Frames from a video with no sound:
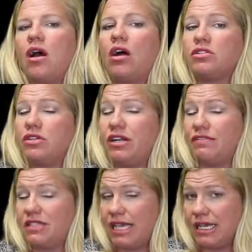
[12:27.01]
Alternative
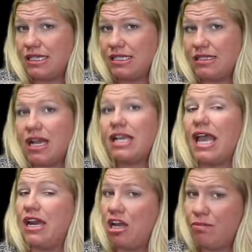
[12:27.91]
6,
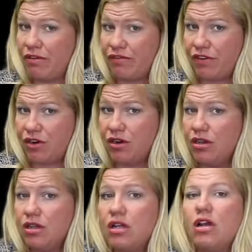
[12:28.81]
again a preferred,